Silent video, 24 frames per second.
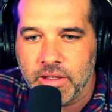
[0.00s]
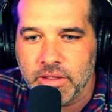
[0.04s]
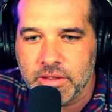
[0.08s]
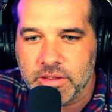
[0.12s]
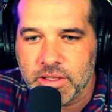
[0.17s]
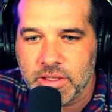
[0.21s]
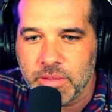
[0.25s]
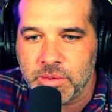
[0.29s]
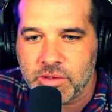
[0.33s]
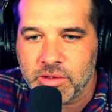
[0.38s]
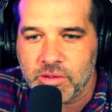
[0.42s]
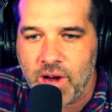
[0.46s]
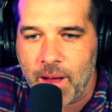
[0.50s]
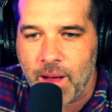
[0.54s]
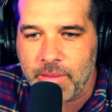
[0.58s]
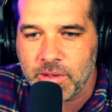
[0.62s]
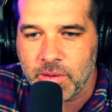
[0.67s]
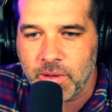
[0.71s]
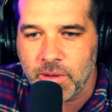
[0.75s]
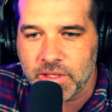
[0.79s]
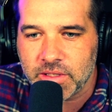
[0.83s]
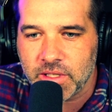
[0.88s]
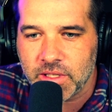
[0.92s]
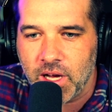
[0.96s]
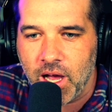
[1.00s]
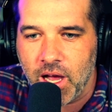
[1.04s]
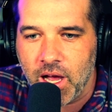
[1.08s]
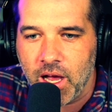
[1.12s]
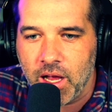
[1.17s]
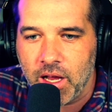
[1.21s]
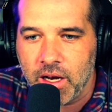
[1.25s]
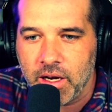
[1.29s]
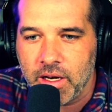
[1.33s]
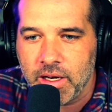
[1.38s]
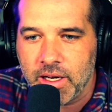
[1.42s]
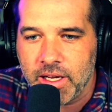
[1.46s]
Subscribe to us
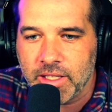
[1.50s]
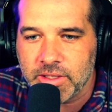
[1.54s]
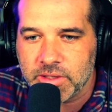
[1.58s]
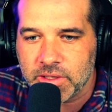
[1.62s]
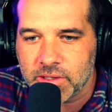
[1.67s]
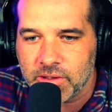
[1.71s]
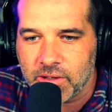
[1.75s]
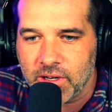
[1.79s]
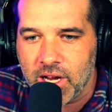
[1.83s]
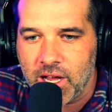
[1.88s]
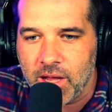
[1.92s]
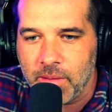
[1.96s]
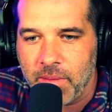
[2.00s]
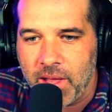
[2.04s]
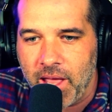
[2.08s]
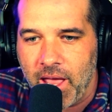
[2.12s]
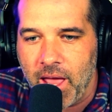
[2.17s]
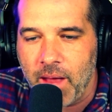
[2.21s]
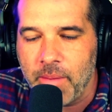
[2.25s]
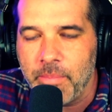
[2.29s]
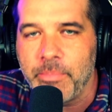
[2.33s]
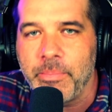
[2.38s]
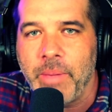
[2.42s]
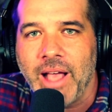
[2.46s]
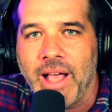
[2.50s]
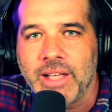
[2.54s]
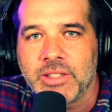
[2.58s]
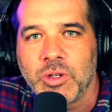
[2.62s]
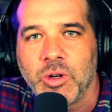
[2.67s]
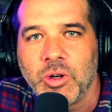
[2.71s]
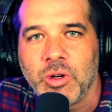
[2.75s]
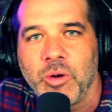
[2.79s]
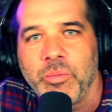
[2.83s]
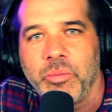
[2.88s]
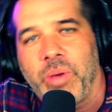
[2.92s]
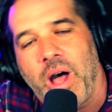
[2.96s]
on Instagram at
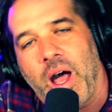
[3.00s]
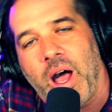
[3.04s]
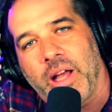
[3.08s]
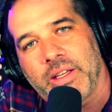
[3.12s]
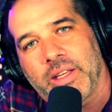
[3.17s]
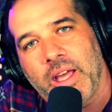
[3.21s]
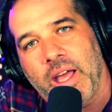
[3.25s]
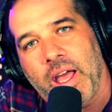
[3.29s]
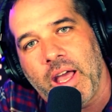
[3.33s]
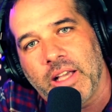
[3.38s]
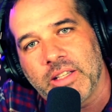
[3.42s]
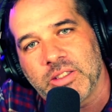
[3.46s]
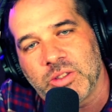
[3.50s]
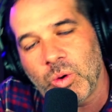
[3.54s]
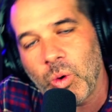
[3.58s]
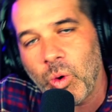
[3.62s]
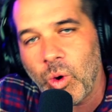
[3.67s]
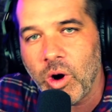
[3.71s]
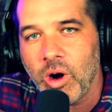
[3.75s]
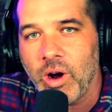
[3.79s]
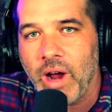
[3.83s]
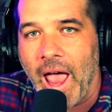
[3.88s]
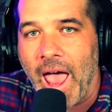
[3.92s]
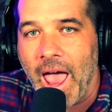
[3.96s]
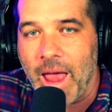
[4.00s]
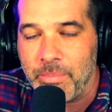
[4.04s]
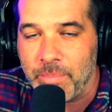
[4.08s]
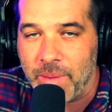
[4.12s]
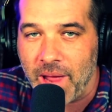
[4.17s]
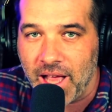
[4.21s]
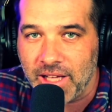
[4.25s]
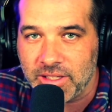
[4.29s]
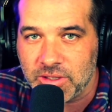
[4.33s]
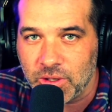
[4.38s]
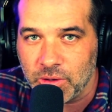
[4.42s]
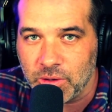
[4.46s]
Basshole Podcast or at
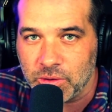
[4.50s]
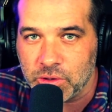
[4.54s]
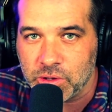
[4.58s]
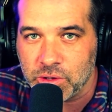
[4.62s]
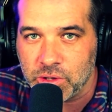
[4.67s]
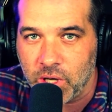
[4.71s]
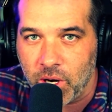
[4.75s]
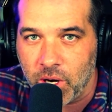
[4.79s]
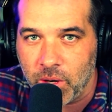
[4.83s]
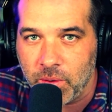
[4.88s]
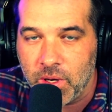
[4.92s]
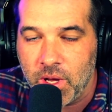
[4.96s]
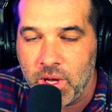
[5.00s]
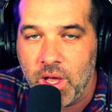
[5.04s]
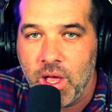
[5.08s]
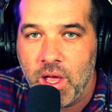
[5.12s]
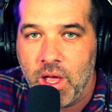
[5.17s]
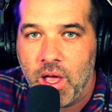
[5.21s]
Basshole Show.